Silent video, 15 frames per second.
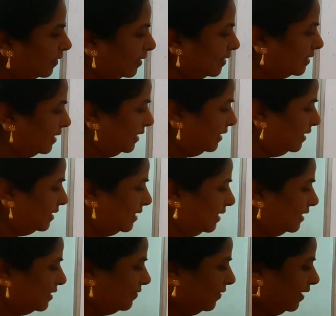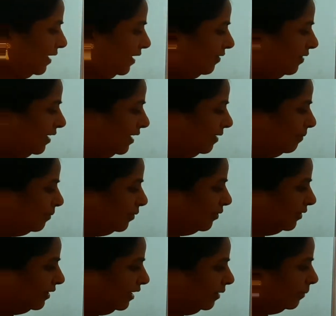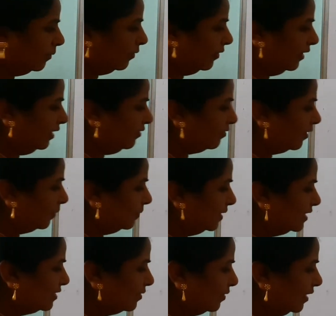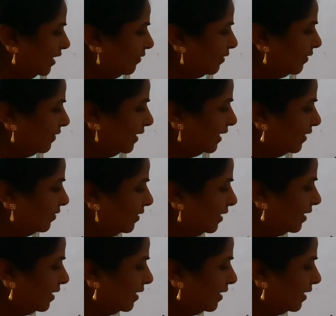See, this is very important point. From this only we will give the